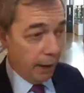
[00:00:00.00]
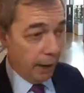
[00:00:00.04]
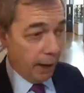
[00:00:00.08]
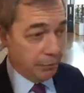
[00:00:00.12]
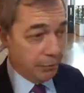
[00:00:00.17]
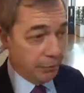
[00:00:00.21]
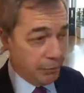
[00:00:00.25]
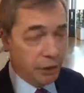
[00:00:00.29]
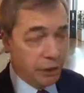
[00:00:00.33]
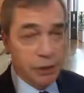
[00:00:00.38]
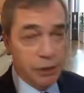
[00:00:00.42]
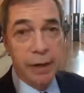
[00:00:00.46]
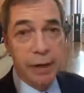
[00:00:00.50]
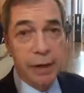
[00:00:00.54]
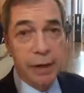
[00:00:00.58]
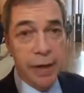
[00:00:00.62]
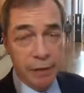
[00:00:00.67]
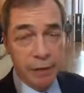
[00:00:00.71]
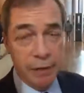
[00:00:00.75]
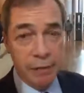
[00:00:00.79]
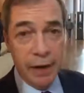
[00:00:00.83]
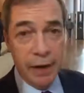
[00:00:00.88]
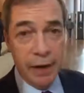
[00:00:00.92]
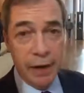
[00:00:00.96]
I really do
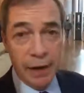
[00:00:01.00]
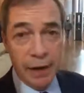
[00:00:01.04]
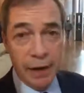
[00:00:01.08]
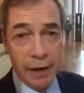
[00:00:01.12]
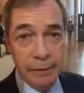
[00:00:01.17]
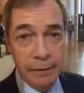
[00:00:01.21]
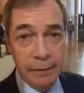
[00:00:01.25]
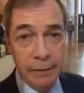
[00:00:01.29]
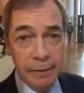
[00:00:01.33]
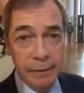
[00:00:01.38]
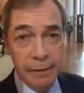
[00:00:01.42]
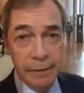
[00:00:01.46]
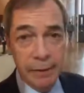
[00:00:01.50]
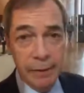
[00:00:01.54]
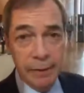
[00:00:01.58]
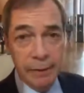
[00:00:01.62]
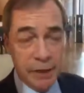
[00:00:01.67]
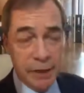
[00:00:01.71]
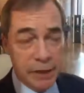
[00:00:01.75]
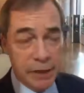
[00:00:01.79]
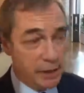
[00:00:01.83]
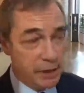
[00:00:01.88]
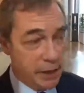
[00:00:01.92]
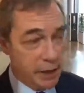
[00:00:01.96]
get the feeling
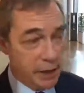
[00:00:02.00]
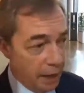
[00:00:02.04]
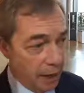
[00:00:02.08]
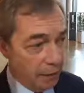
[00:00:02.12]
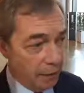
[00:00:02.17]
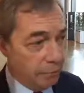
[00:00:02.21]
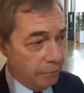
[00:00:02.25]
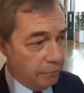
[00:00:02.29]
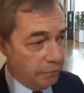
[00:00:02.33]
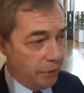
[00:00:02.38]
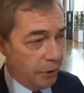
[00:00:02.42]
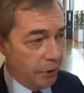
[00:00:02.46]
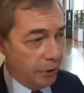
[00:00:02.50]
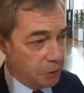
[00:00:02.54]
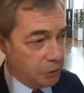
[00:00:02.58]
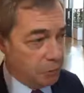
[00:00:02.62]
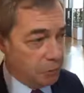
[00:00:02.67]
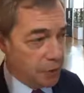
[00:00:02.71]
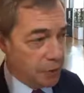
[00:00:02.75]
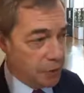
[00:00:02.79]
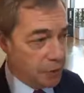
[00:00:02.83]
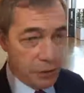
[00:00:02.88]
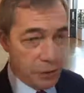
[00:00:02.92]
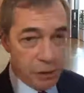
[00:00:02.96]
this is unfinished
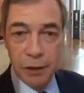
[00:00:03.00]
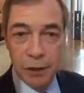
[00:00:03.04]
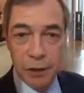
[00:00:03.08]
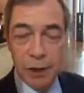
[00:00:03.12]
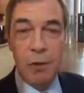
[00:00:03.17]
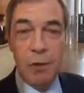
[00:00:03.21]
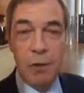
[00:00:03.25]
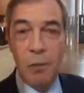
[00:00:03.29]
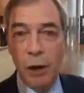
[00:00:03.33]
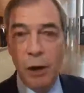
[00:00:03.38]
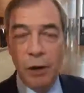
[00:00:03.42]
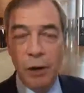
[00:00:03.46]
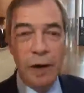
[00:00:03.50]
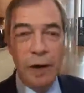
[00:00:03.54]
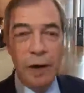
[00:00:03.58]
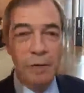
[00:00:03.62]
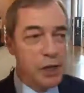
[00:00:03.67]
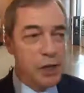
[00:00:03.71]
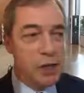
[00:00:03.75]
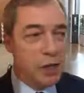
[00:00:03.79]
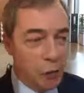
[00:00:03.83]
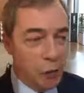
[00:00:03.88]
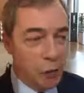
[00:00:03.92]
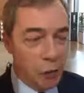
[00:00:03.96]
business. And you know what? I've
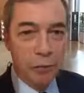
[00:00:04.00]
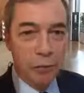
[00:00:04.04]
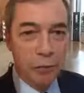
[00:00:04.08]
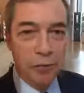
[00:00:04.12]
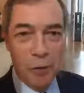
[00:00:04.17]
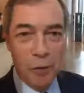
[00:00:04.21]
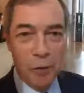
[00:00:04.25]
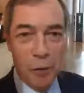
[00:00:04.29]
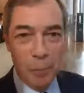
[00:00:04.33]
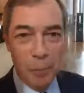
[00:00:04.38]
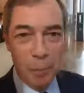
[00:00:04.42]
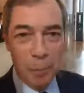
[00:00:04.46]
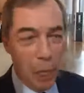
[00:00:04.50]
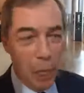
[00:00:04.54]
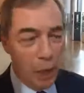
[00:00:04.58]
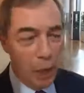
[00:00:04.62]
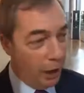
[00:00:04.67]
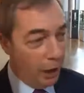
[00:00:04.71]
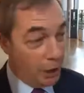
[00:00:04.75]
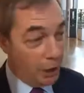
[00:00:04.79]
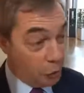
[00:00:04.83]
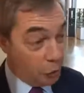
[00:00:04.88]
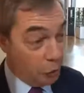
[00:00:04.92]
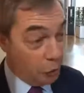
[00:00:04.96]
seen it all before.
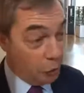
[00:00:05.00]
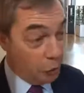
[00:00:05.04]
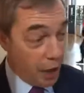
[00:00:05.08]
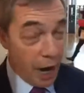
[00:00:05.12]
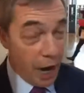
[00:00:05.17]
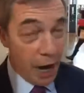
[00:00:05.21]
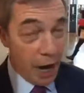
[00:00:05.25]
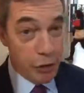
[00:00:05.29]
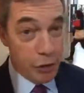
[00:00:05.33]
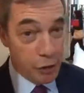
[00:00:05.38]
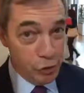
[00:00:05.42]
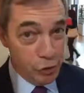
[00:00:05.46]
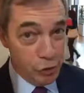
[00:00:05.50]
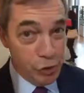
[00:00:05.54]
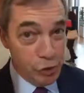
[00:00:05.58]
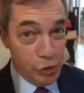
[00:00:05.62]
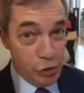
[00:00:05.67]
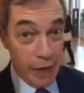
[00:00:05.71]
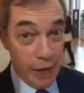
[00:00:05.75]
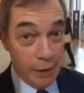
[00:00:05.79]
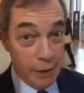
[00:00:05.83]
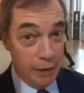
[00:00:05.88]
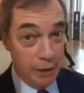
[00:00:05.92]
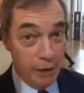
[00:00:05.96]
I saw the Irish
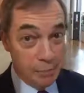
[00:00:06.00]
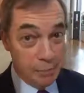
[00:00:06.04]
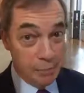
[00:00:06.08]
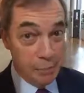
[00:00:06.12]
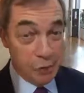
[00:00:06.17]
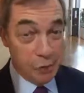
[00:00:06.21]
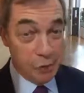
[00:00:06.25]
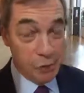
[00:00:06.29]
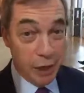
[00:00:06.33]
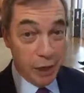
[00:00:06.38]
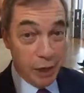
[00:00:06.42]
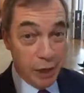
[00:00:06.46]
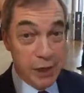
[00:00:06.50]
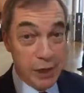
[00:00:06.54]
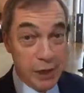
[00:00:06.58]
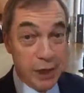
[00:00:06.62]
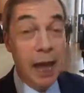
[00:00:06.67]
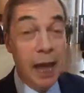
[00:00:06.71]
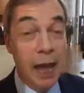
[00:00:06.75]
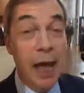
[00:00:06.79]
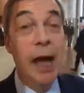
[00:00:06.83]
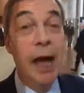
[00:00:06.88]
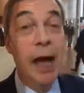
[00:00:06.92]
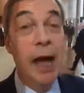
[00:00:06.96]
reject the Lisbon
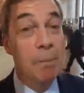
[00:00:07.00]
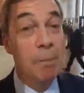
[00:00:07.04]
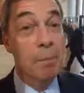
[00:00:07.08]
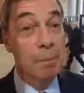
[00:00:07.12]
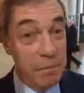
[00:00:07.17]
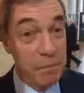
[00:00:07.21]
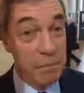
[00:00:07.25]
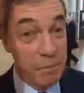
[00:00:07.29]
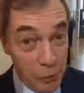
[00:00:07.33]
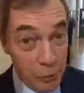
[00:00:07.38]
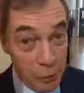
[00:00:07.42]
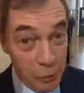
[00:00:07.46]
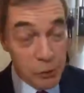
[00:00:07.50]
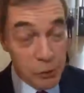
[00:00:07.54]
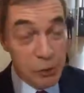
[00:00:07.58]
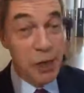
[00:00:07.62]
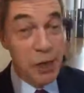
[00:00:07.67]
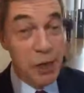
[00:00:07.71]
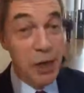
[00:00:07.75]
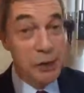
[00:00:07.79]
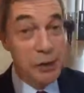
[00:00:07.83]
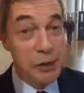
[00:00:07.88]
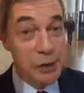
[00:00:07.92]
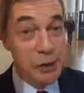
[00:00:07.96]
Treaty and be forced
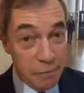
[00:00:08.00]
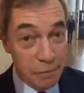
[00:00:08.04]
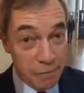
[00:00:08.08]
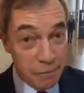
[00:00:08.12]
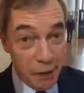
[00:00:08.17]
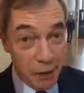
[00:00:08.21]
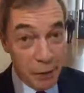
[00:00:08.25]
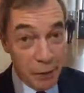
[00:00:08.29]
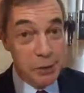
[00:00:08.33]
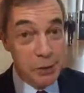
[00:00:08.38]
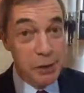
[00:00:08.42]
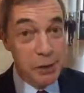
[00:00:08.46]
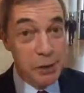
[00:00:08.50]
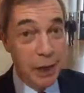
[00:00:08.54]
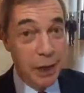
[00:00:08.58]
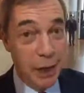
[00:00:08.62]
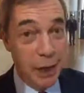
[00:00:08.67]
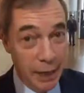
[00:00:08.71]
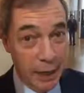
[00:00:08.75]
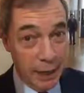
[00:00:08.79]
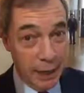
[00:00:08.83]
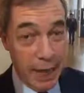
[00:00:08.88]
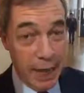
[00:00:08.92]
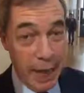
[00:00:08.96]
to vote
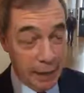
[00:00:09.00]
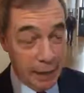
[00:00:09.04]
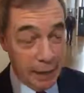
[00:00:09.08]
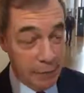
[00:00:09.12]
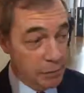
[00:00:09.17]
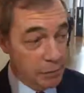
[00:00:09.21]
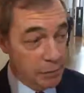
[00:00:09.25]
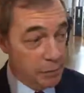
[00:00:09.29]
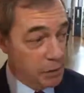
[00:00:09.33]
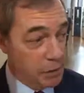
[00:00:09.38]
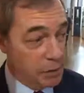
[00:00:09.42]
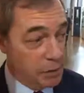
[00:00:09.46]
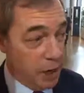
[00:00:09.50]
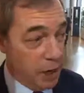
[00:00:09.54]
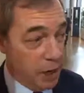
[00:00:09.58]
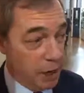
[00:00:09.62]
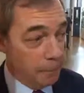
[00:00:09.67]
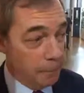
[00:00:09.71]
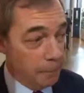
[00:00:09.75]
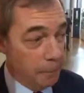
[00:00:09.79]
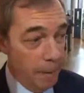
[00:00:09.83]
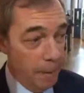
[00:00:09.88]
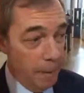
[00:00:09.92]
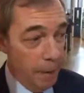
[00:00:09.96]
again.
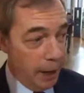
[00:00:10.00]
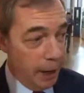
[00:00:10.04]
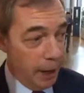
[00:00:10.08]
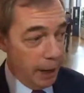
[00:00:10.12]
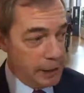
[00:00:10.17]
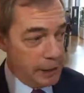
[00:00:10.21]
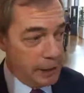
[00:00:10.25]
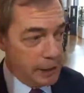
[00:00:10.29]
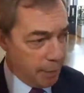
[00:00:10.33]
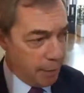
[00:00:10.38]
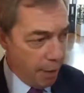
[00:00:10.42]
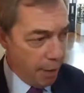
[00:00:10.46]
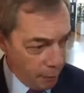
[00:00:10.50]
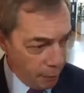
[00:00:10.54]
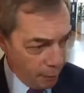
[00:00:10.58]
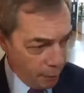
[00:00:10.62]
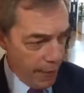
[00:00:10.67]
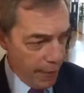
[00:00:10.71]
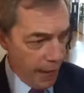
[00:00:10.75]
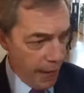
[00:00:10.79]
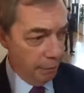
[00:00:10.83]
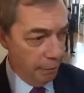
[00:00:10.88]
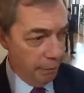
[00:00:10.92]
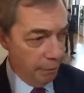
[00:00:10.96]
So I'd say to
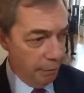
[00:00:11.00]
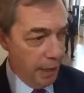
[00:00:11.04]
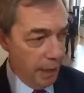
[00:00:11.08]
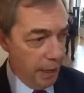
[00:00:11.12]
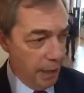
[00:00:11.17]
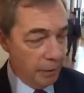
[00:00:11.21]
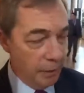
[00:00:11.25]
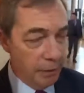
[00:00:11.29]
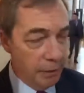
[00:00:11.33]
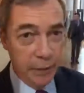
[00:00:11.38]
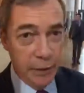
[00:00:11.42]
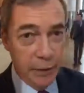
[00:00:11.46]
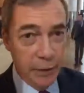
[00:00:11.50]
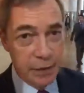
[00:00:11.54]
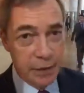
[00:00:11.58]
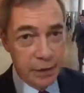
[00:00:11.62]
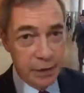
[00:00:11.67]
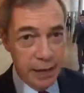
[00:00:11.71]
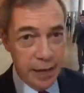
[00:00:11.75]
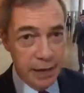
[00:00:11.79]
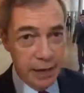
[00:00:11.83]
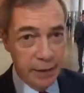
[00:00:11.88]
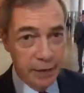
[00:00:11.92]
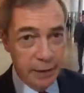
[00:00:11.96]
everybody out there that's a
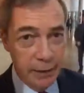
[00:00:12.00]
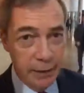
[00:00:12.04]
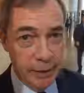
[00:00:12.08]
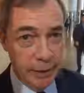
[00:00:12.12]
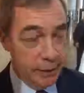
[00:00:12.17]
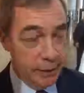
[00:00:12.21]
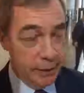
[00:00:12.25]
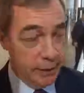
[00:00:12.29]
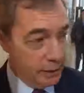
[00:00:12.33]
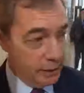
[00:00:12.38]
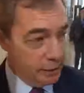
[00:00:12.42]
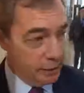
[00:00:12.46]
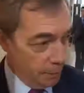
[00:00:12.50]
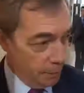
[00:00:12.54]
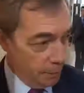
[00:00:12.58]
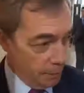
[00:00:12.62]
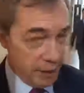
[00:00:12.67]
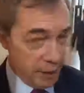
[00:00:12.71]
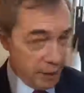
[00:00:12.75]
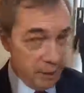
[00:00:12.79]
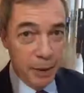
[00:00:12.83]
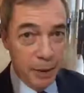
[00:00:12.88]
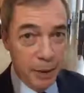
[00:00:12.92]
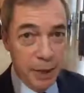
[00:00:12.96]
leaver, don't
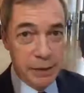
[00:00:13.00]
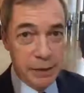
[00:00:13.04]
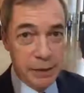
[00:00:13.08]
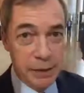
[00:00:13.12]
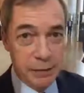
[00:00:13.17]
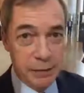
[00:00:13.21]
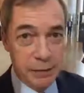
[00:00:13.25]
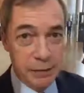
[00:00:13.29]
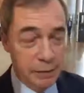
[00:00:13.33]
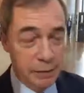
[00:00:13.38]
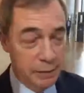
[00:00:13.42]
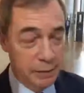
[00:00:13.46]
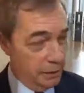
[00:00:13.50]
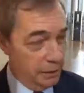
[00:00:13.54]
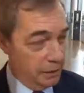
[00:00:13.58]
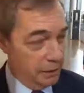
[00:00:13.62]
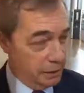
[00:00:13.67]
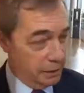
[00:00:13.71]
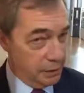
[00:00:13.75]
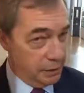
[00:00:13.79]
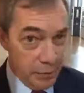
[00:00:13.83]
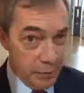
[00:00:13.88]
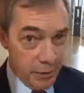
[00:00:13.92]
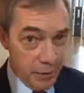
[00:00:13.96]
be complacent.
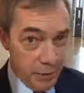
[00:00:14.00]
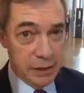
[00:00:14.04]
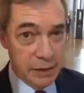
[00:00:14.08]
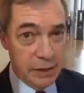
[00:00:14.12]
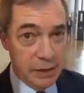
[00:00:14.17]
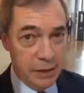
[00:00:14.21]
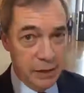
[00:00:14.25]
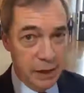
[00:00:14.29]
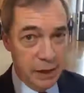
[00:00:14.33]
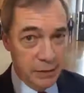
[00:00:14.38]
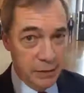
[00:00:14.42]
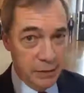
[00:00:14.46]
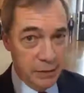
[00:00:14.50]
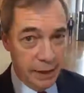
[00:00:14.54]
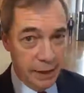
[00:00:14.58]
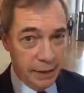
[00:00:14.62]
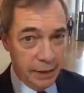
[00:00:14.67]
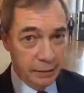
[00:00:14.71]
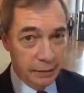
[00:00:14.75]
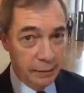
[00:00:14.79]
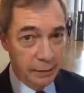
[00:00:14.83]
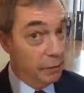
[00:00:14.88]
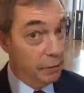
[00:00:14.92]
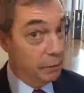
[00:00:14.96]
Don't think it's a done
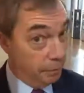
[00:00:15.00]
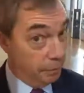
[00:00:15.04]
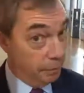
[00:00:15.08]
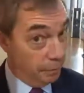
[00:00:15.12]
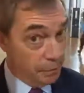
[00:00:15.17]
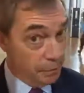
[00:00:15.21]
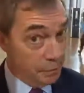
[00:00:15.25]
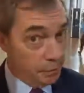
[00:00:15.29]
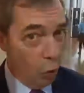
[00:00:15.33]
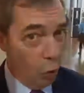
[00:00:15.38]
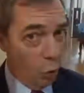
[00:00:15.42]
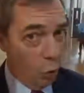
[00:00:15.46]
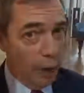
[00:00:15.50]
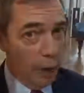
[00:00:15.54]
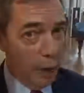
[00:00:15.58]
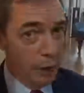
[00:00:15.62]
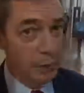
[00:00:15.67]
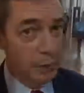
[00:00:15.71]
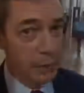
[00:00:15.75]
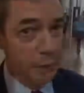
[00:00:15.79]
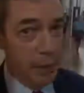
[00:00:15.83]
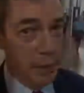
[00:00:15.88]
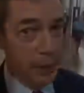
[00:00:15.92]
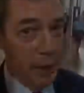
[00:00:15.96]
deal. There's more work
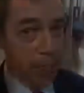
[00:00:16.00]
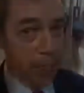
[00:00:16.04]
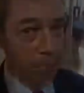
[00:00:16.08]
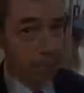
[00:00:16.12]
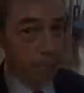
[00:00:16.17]
to be done.